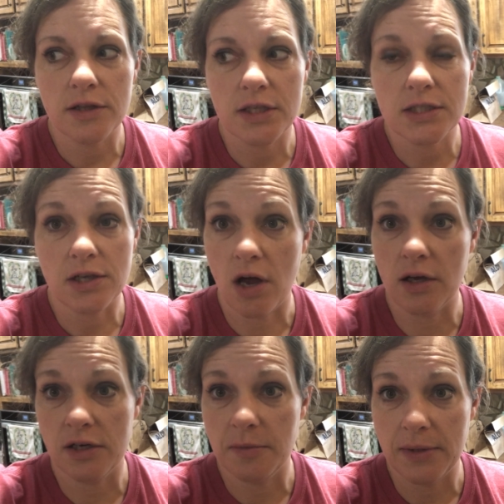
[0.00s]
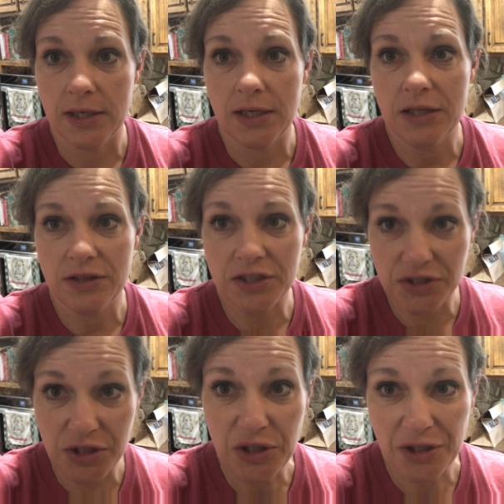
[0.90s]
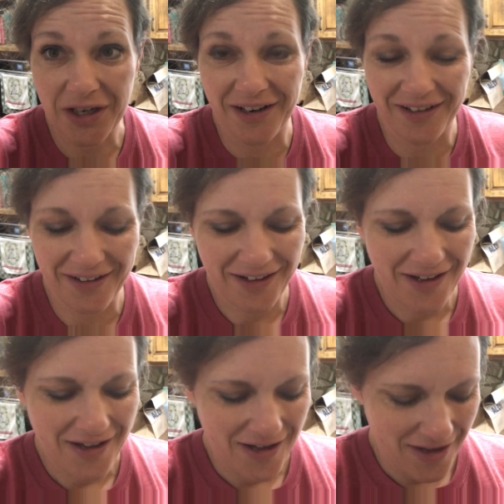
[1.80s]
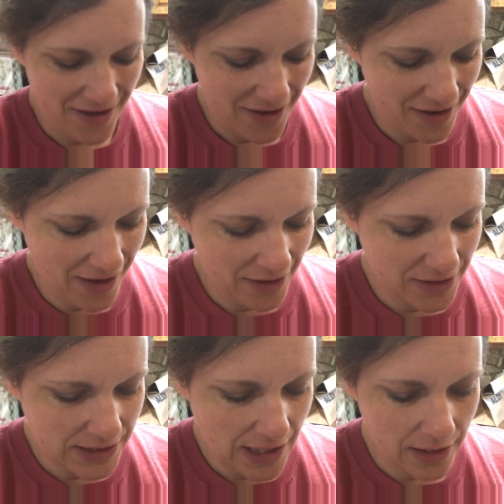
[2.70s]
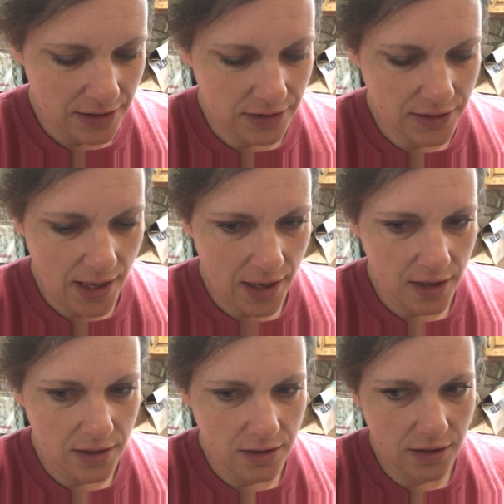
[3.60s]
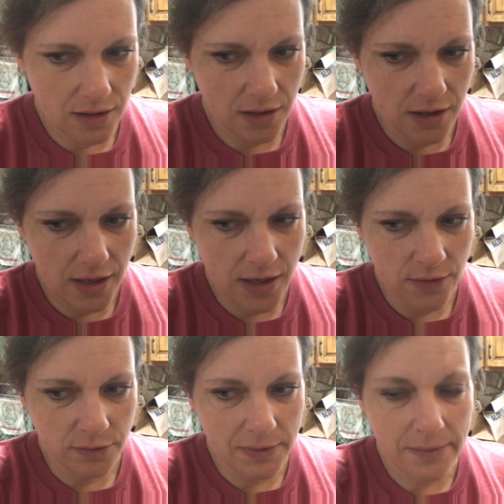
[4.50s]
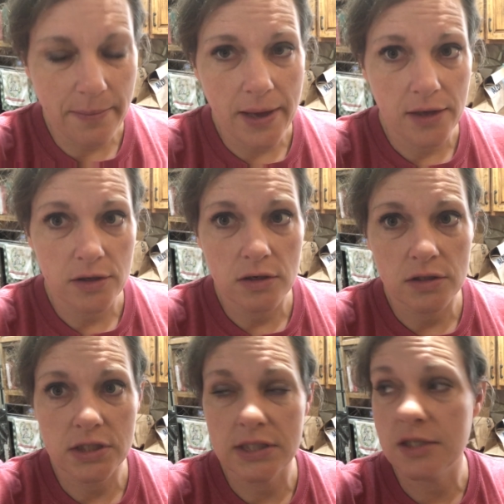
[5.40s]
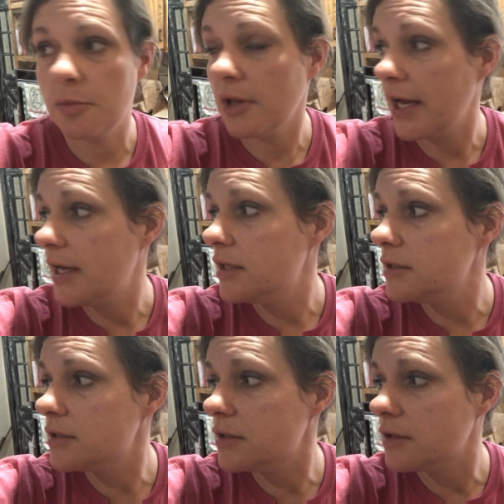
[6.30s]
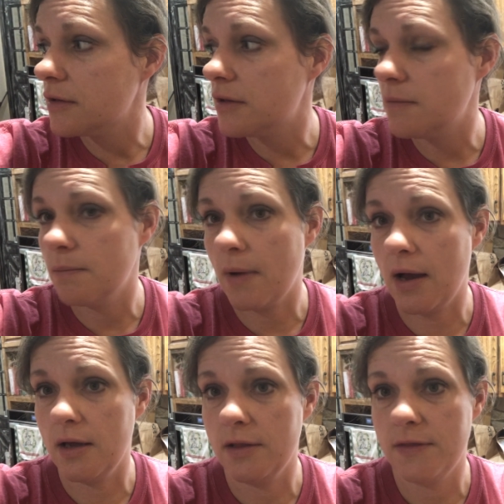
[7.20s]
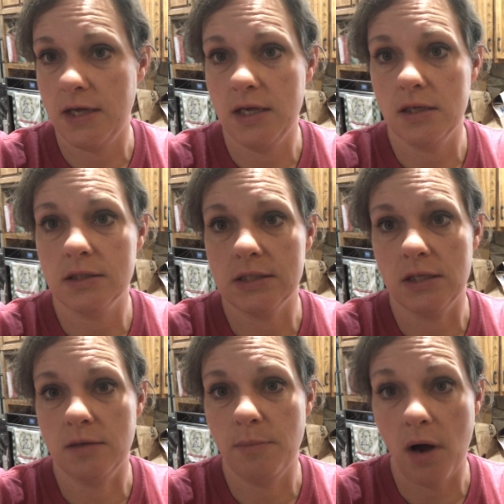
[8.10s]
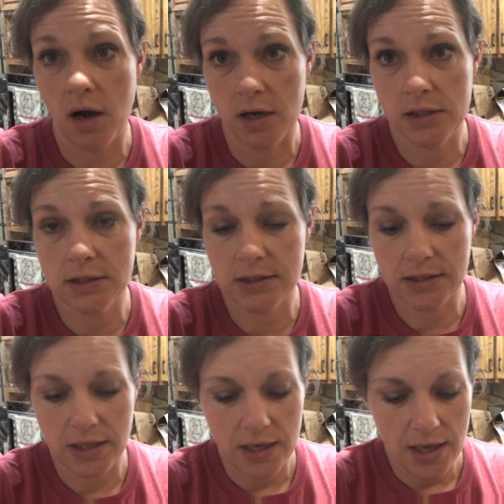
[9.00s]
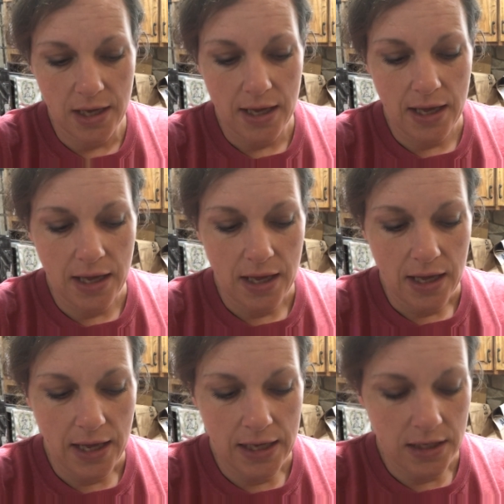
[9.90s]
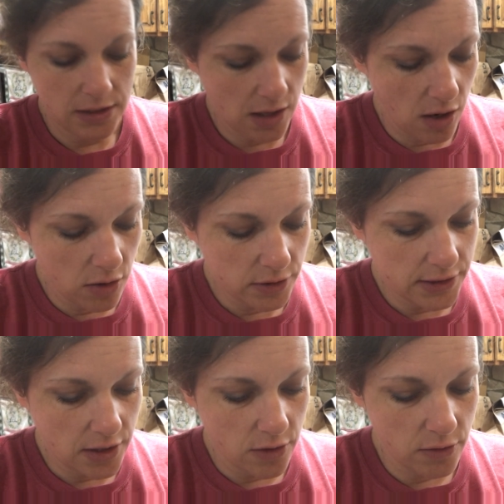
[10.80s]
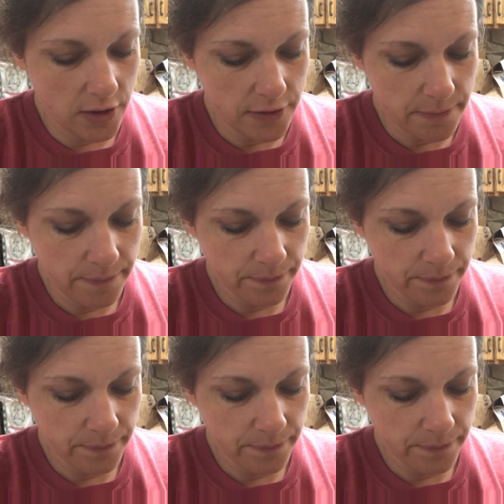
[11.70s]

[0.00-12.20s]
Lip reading: that's not going to be this year, I decided that it would be better just to plant my things in pots. And I also